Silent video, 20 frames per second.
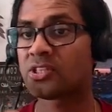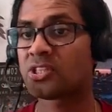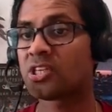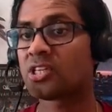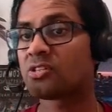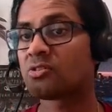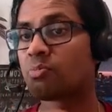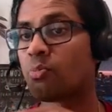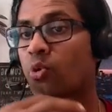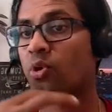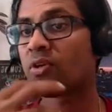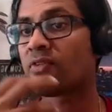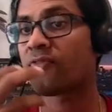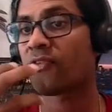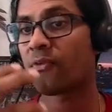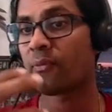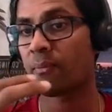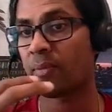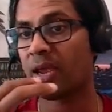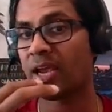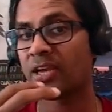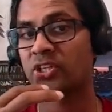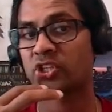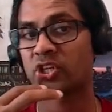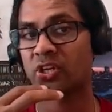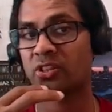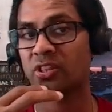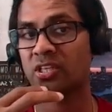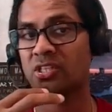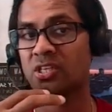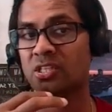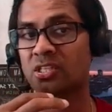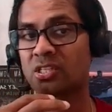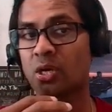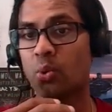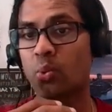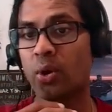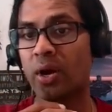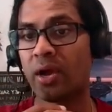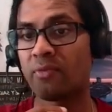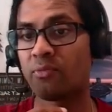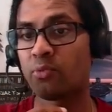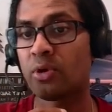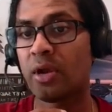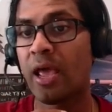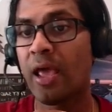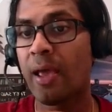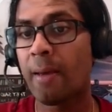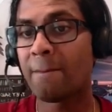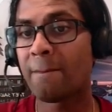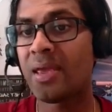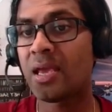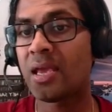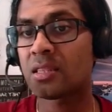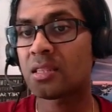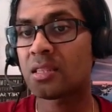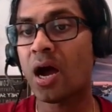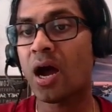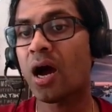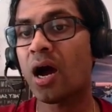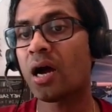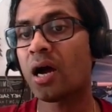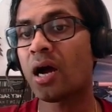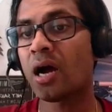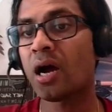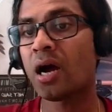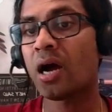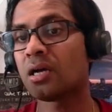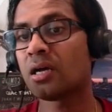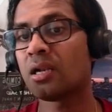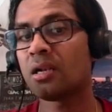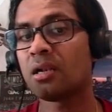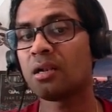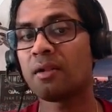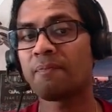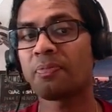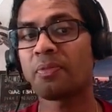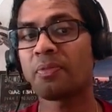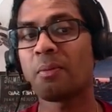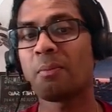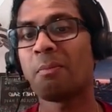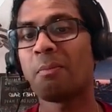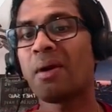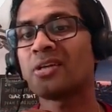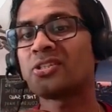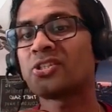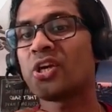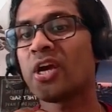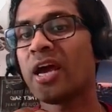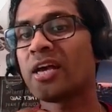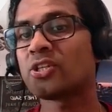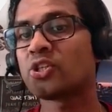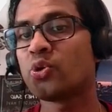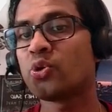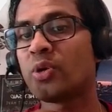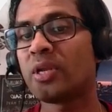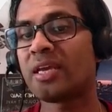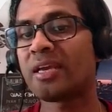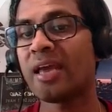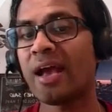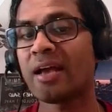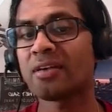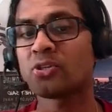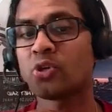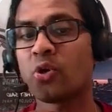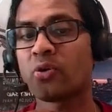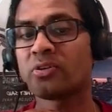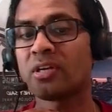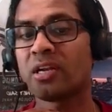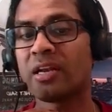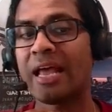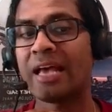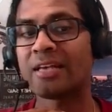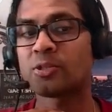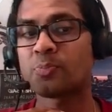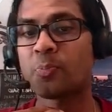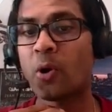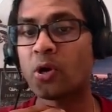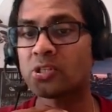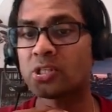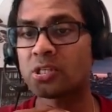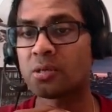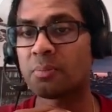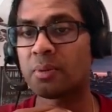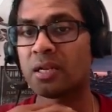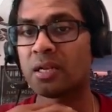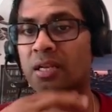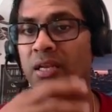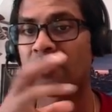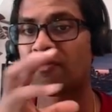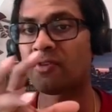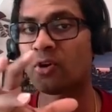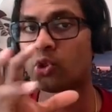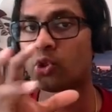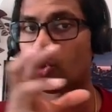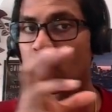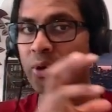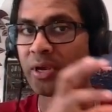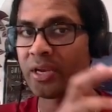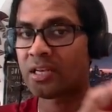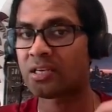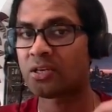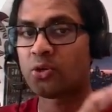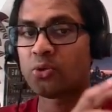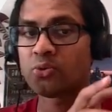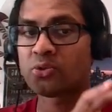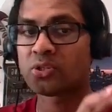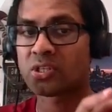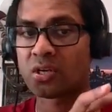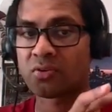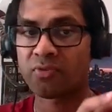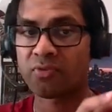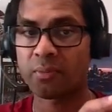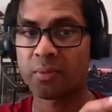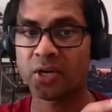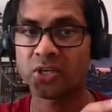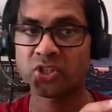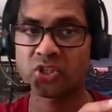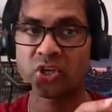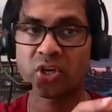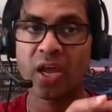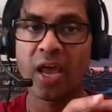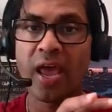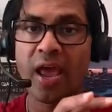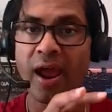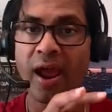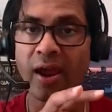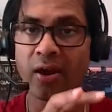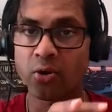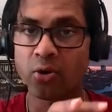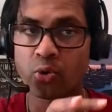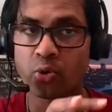is more information. This is how I would make the article much as unique as or real as possible, even though it used information and